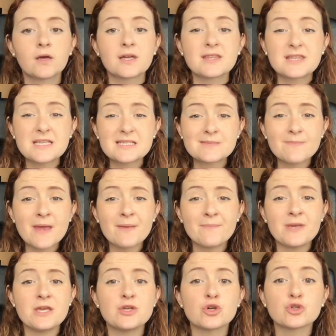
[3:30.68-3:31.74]
This may
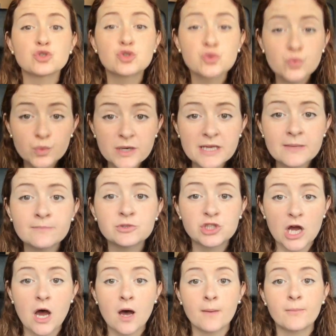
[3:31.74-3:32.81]
be your dream
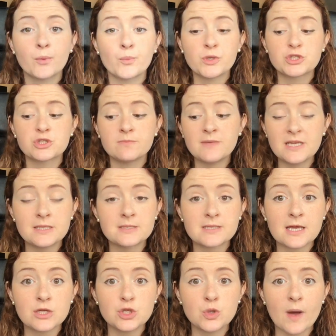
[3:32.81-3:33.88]
job, which means
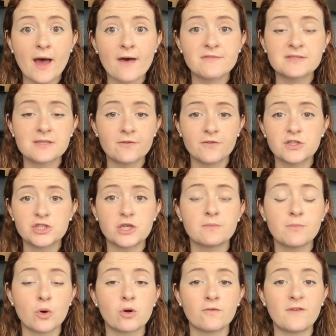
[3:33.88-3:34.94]
that you have sufficient
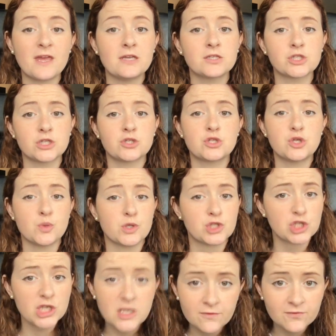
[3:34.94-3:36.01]
motivation to
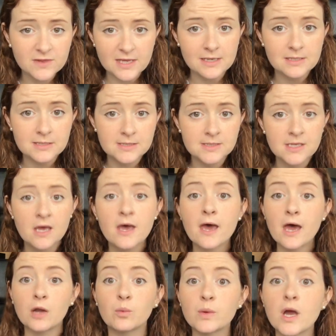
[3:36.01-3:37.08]
achieve this.
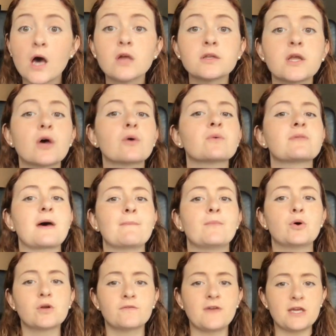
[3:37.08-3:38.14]
And we all know that
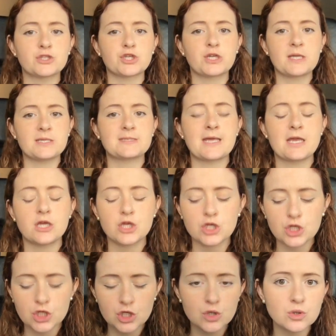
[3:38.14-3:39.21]
motivation is a
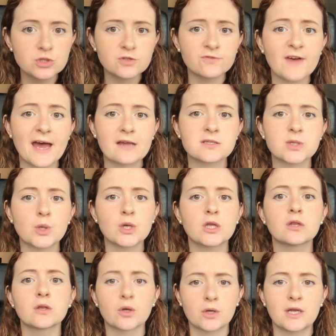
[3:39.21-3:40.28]
huge factor
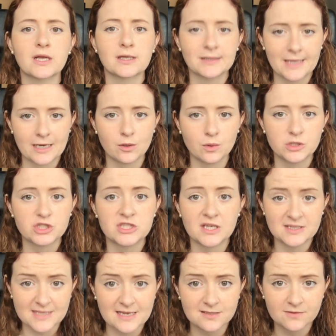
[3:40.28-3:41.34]
in learning a language
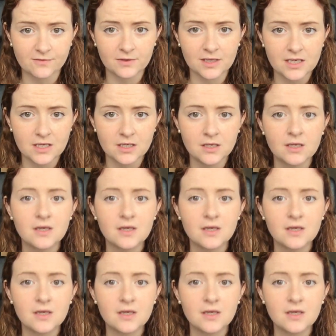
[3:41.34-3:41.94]
successfully,